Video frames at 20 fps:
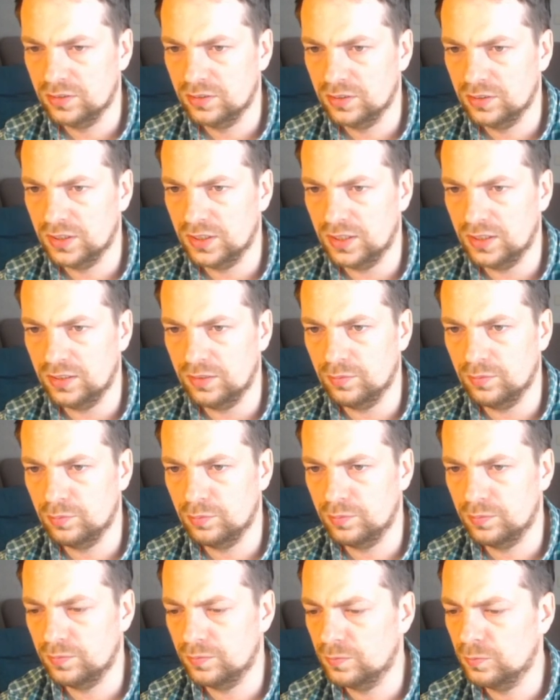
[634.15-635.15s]
Yeah,
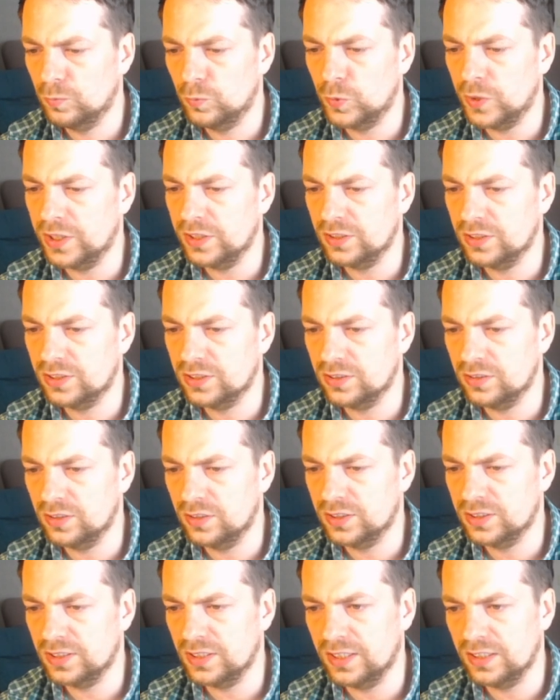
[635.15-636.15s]
white is
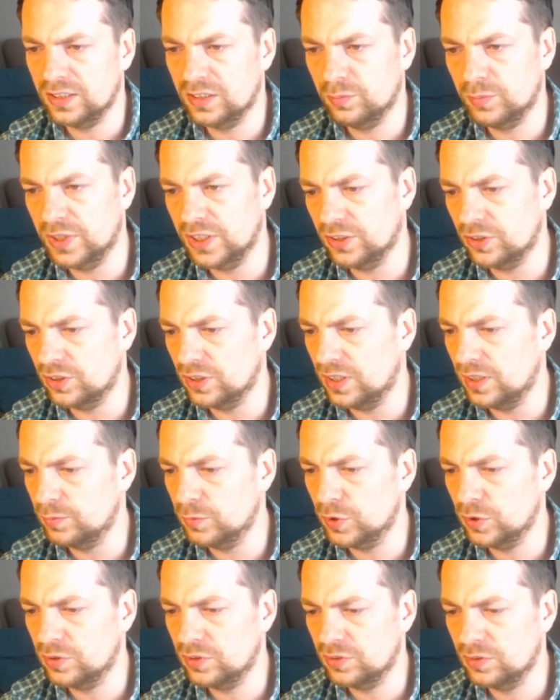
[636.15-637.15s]
slightly better. I'm
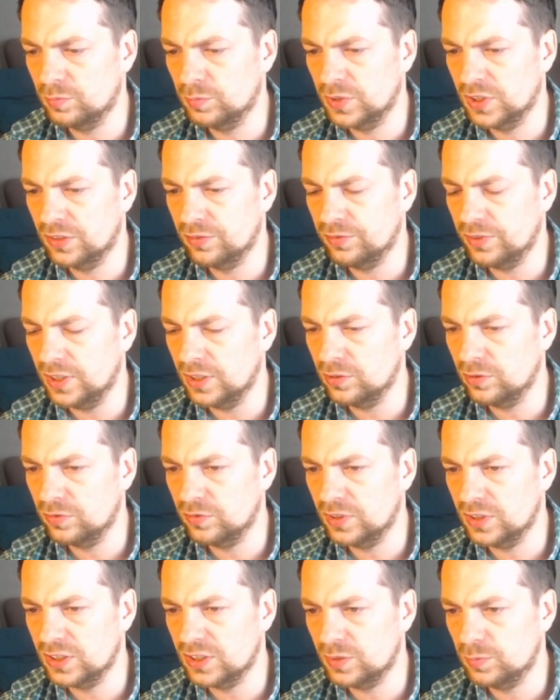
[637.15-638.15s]
not a big fan of
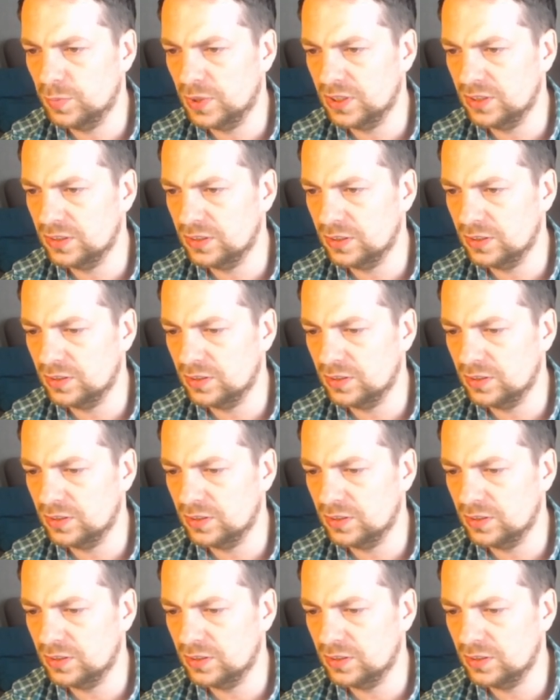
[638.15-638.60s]
this, but